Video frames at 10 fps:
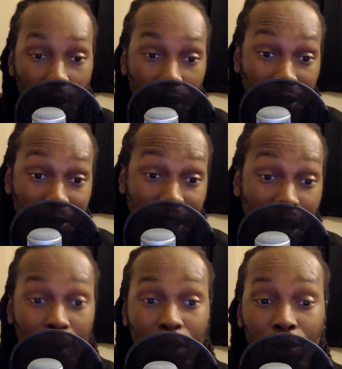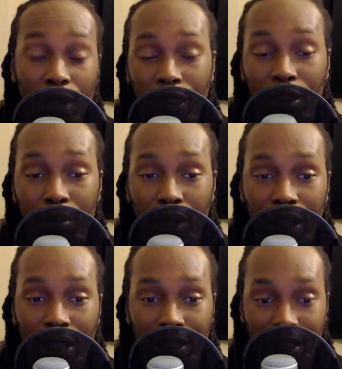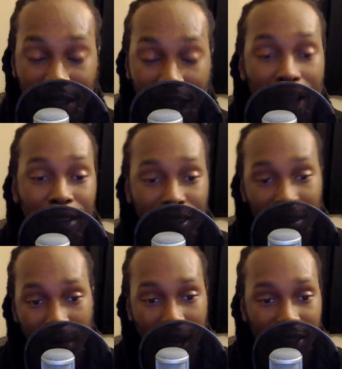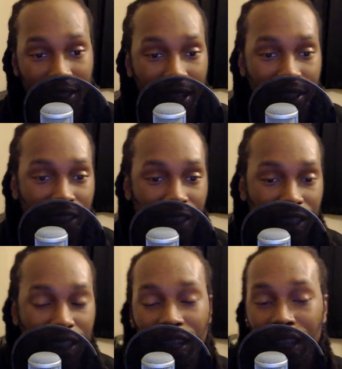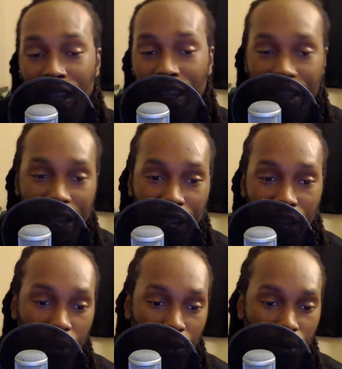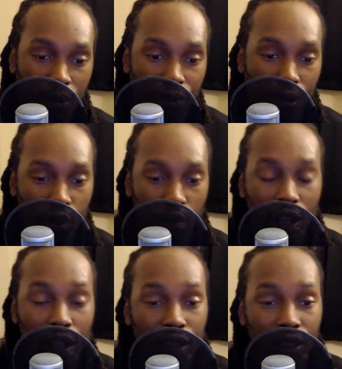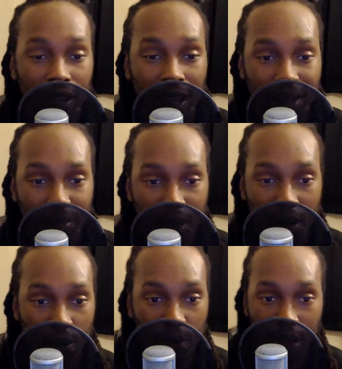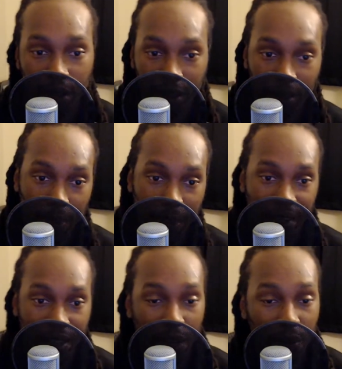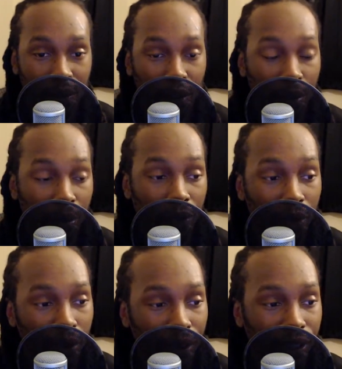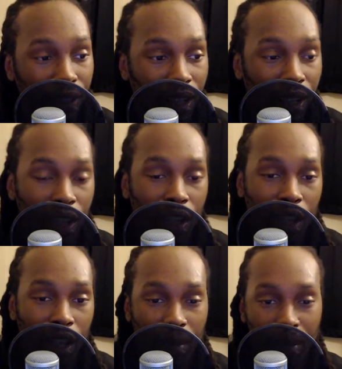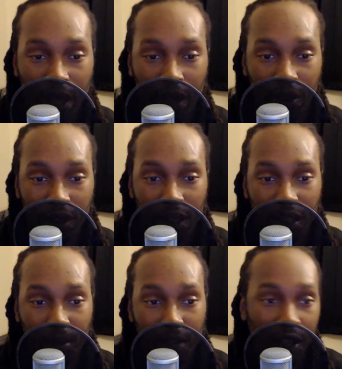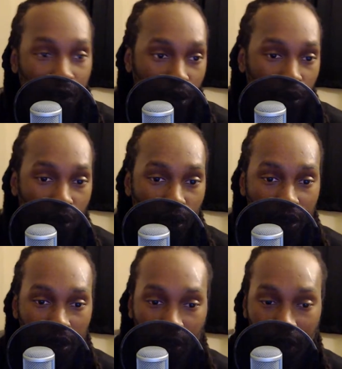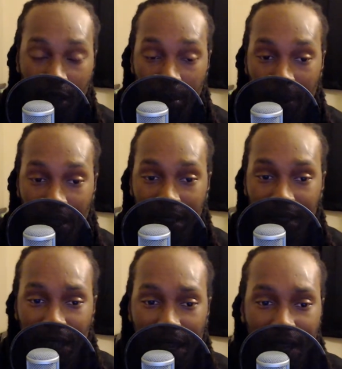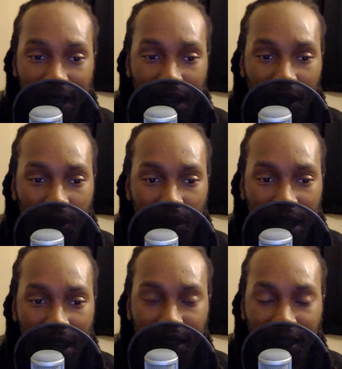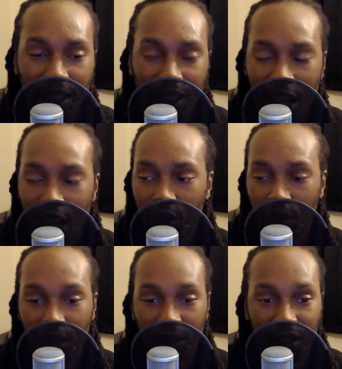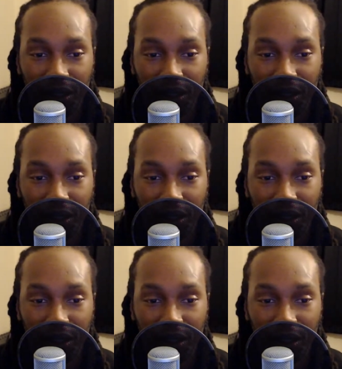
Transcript: Well, that would do nothing but just add to the man's legacy. Now, Virgil Hunter has been on record in the past, like we've heard before, about Andre Ward going up and taking out Anthony Joshua